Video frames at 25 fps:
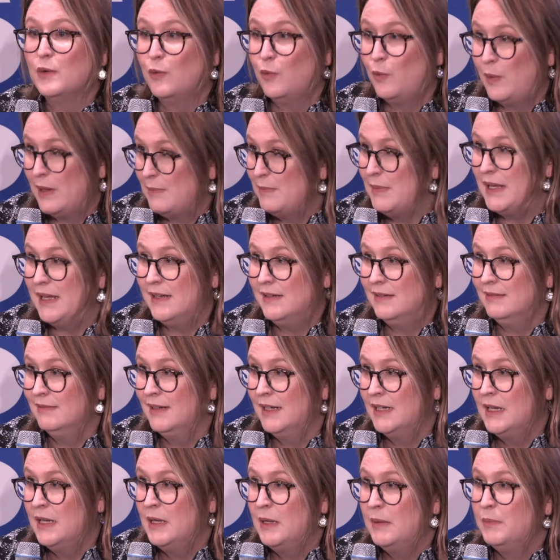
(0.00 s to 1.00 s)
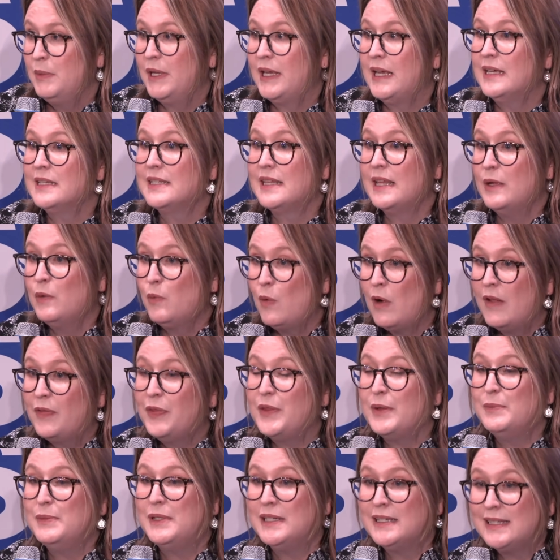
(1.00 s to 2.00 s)
women because they want
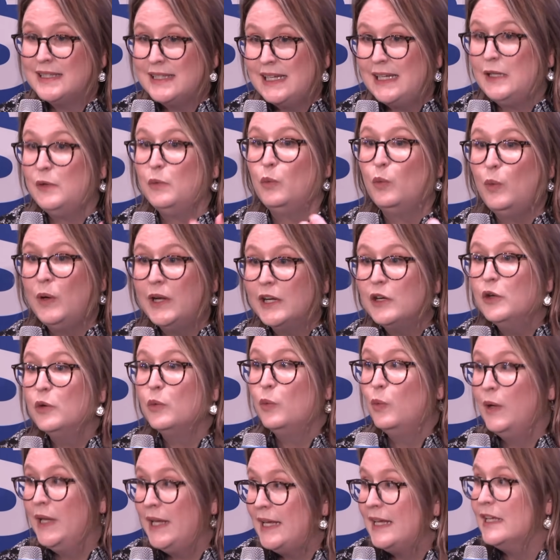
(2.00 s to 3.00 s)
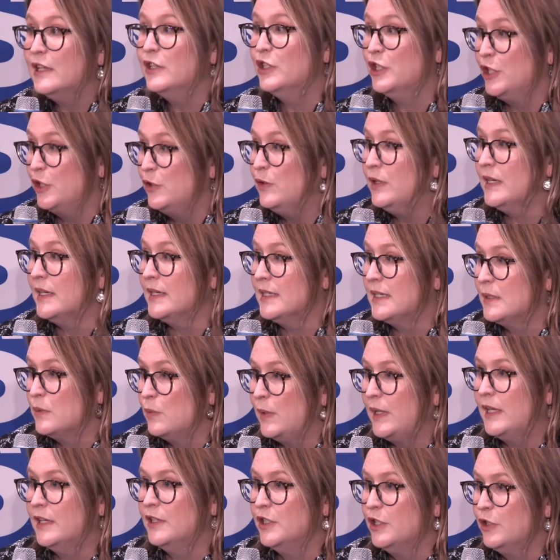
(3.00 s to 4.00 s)
them to see where we can do this.
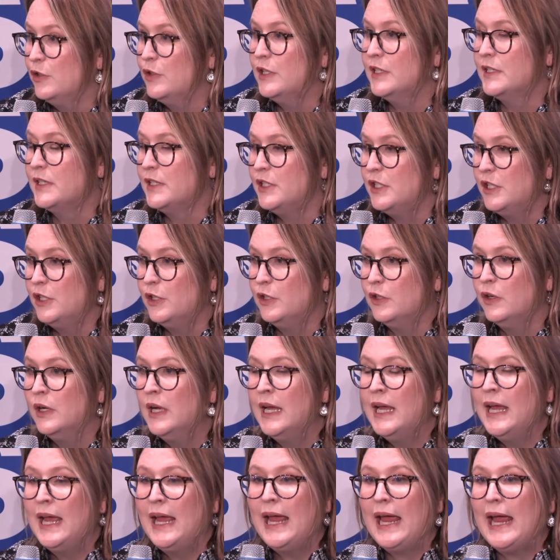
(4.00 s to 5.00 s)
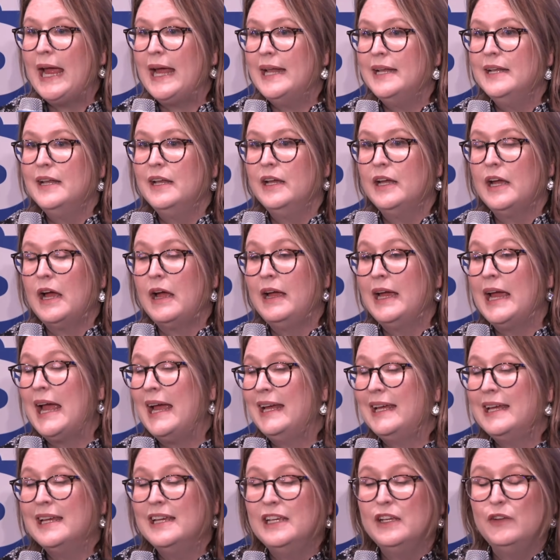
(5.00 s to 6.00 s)
We can do this too. And I
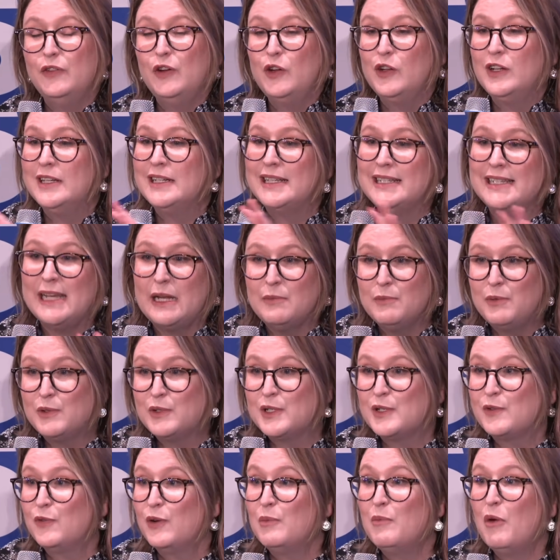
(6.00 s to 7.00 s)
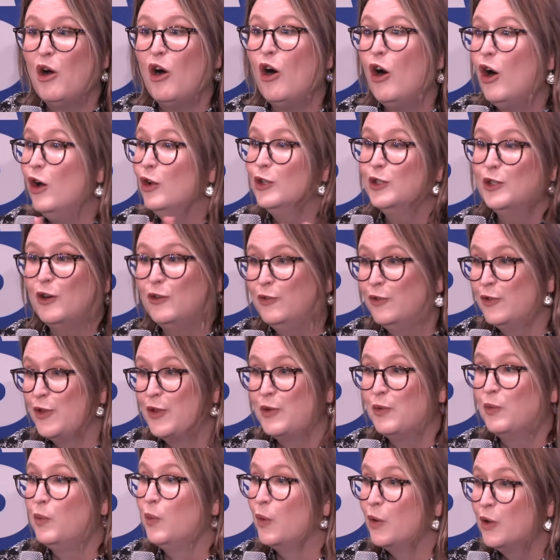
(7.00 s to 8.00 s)
can give you examples from all over
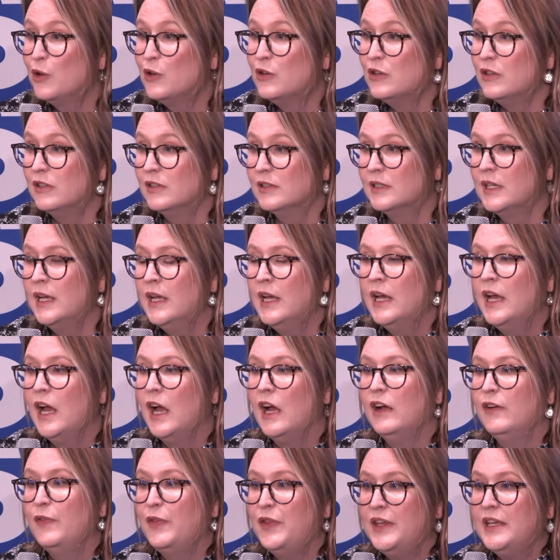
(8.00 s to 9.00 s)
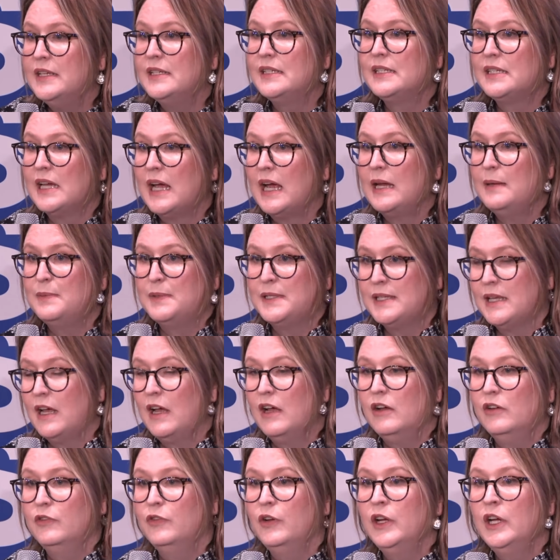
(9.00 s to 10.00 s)
the world of these types
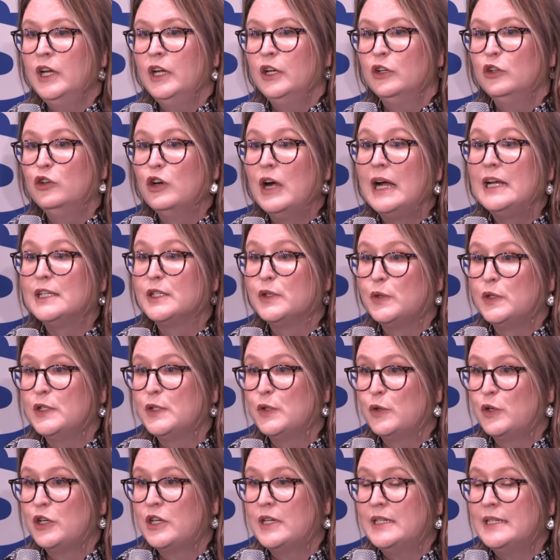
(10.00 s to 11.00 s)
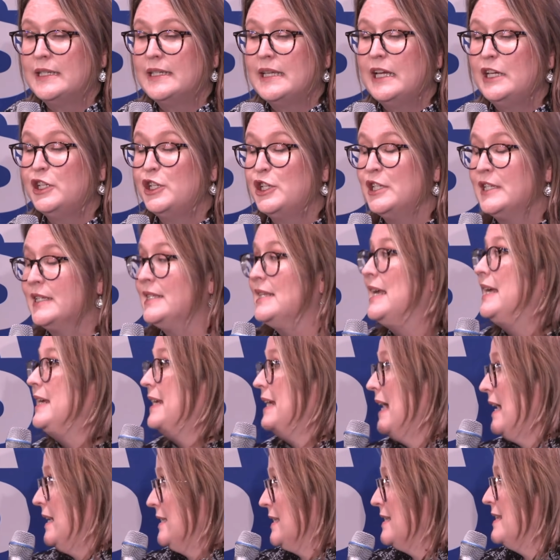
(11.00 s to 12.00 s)
of grassroots organizations that,
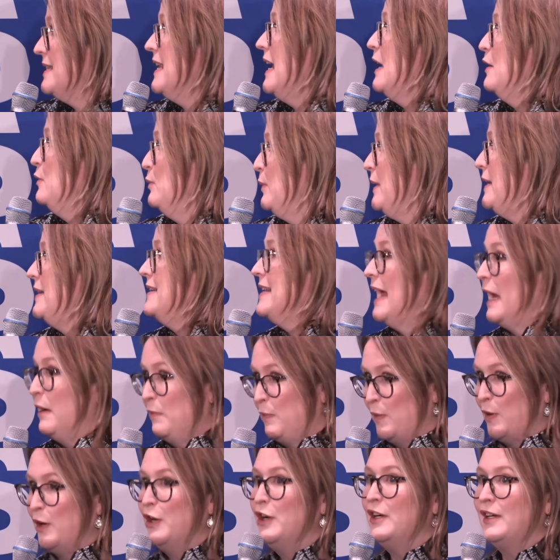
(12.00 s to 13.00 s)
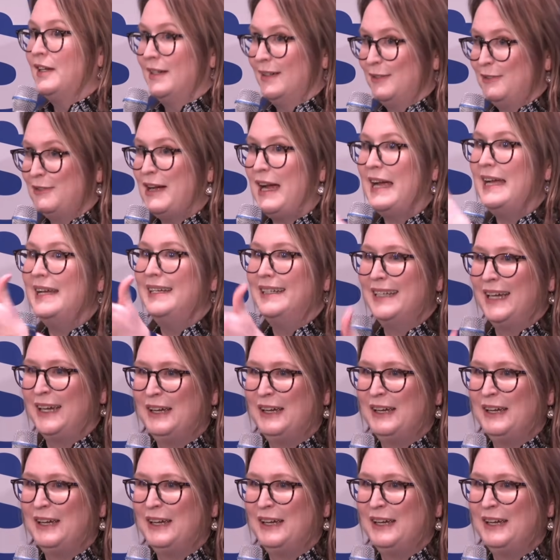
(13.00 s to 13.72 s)
yes, then we network, right,